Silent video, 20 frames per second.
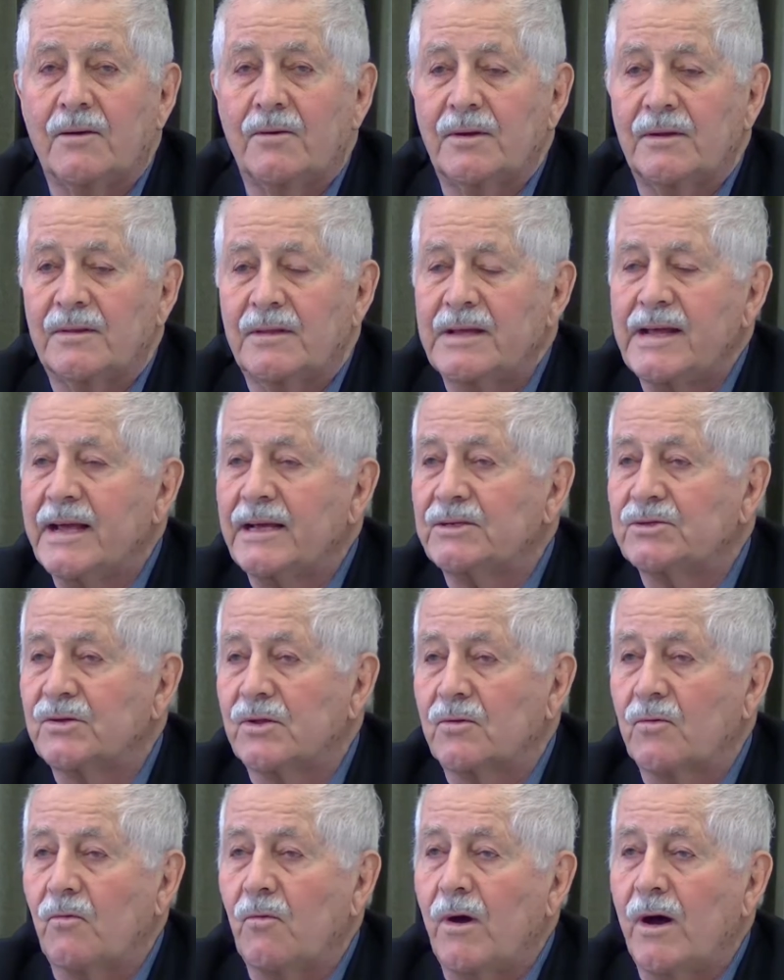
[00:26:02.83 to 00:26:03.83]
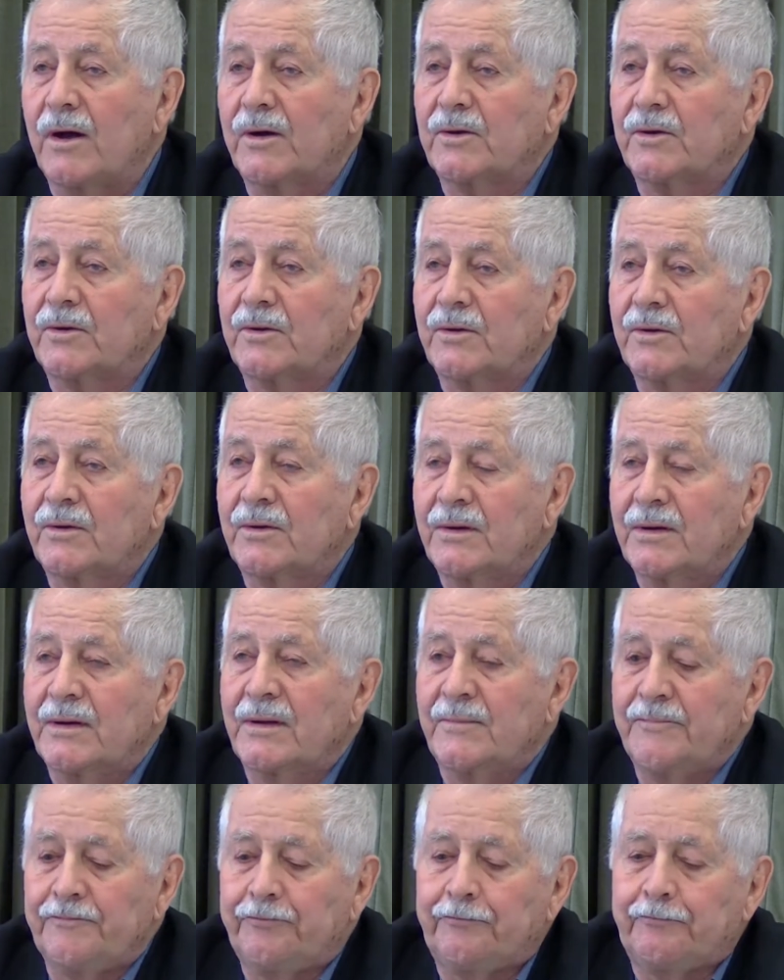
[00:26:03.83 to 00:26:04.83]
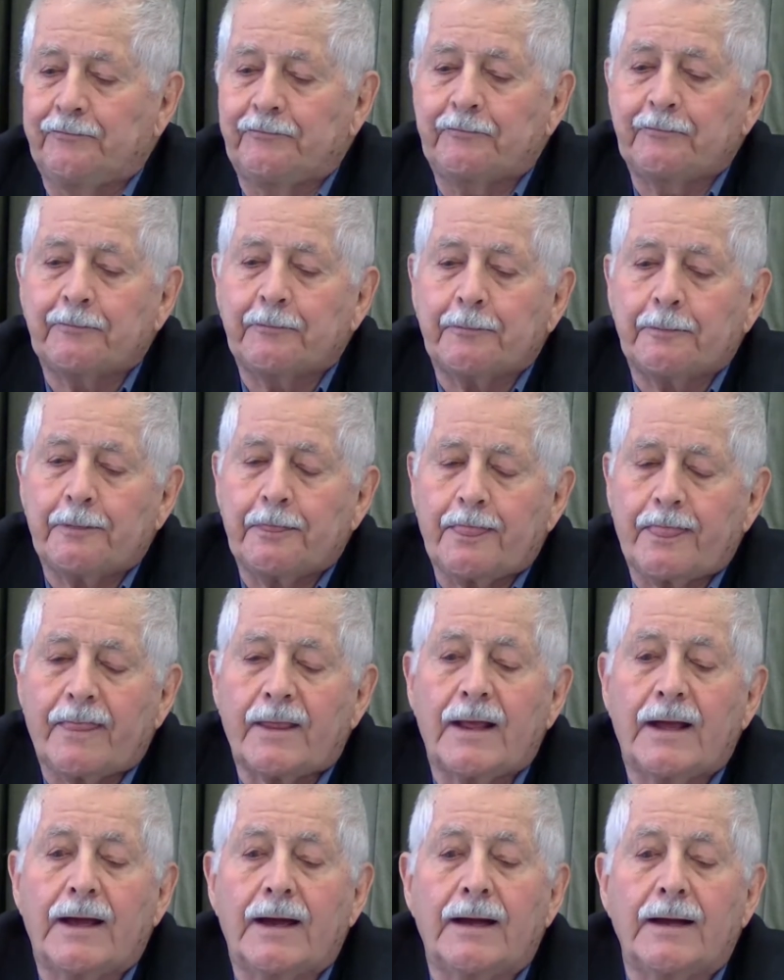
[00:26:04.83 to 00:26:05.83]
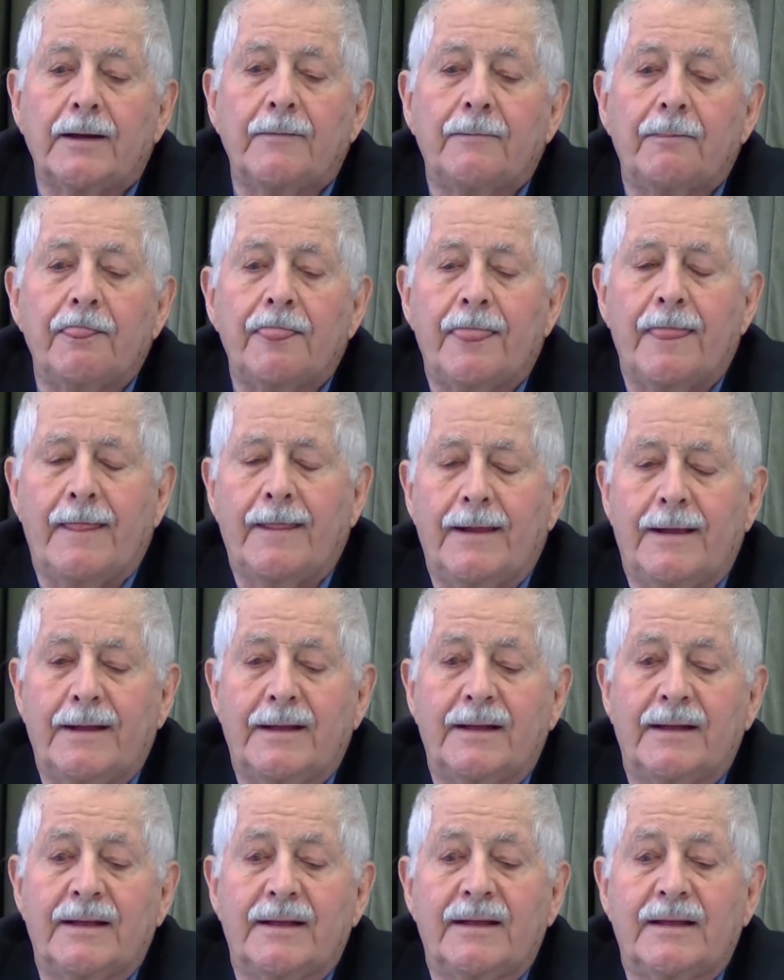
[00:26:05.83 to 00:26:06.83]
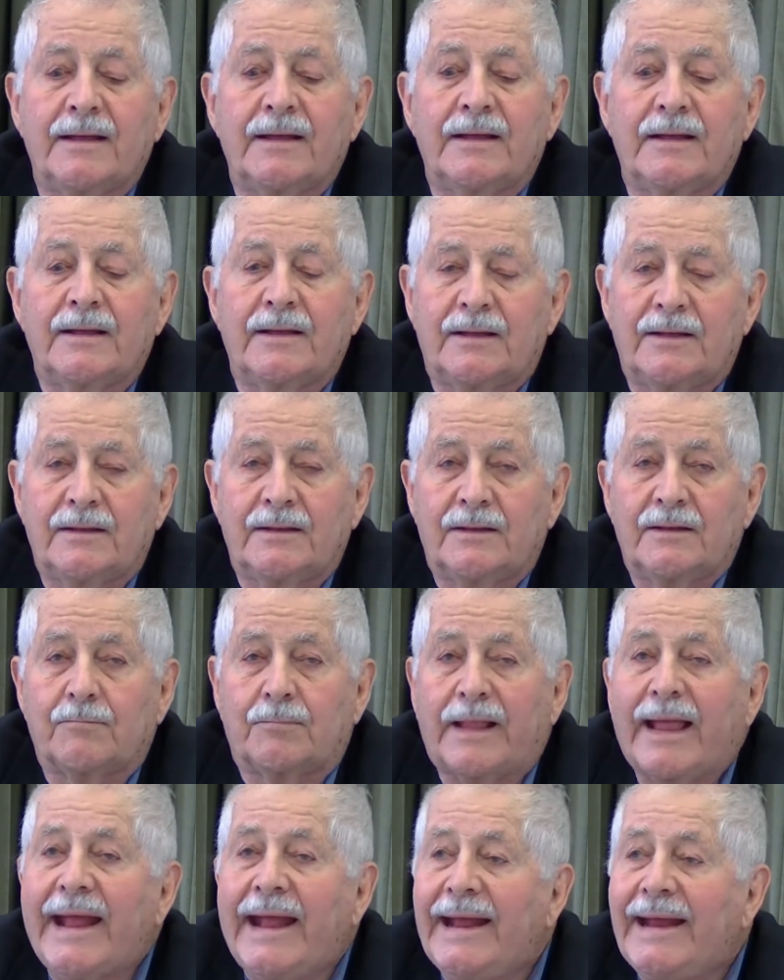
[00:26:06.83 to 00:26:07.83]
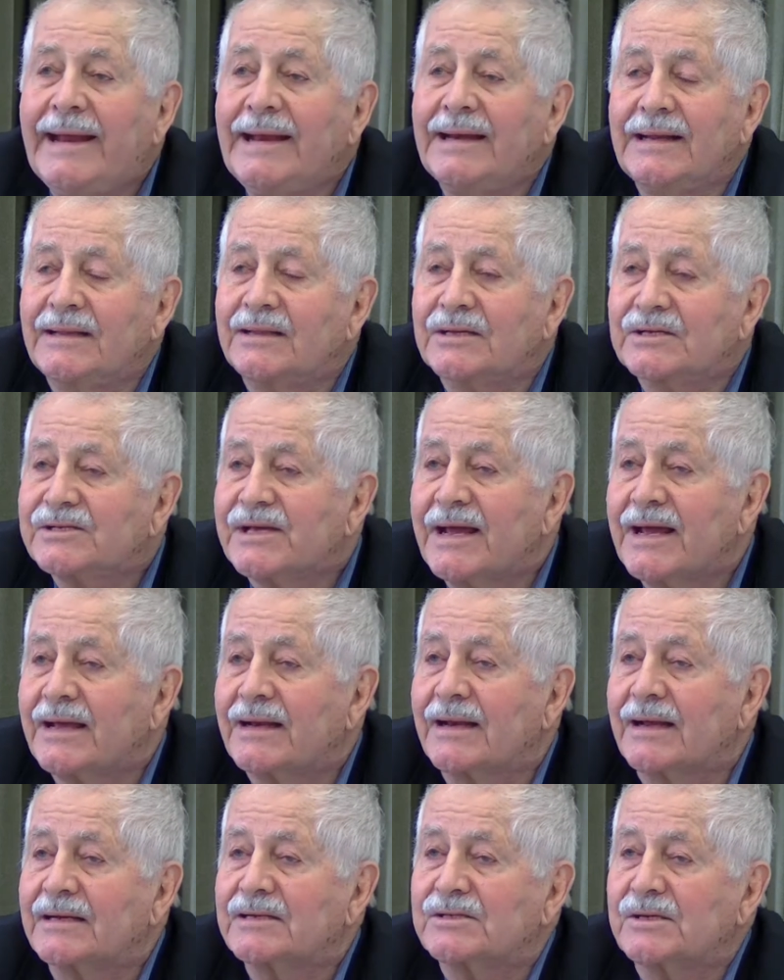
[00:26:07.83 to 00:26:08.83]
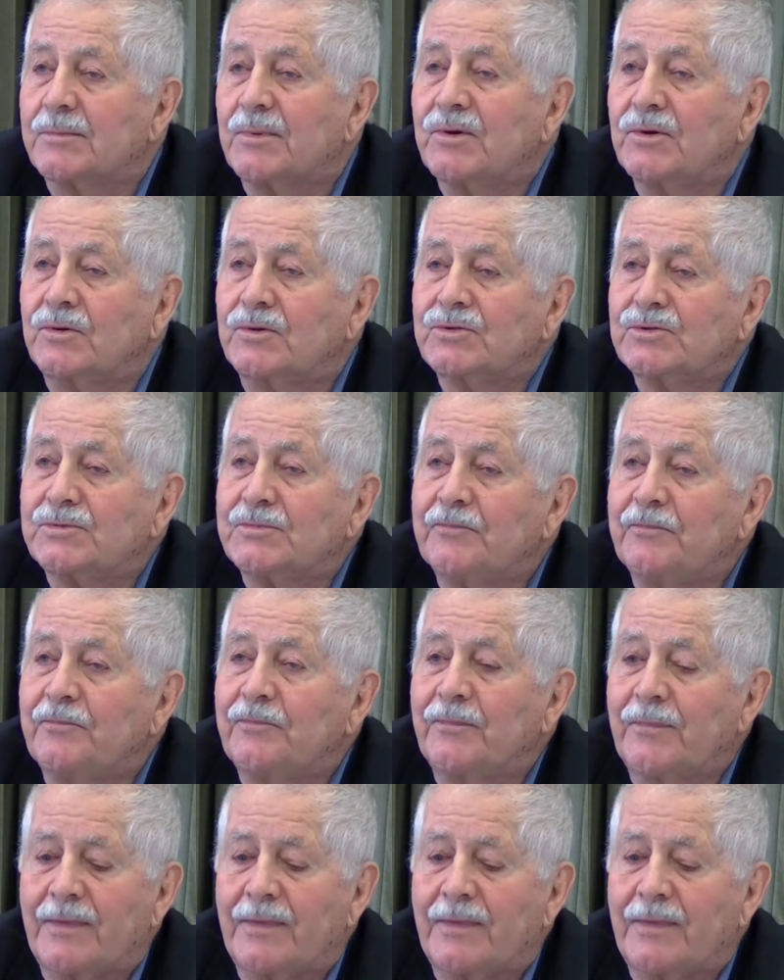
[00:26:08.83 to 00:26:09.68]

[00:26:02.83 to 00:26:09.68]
down at the edge of the water um, playing in the sand, I suppose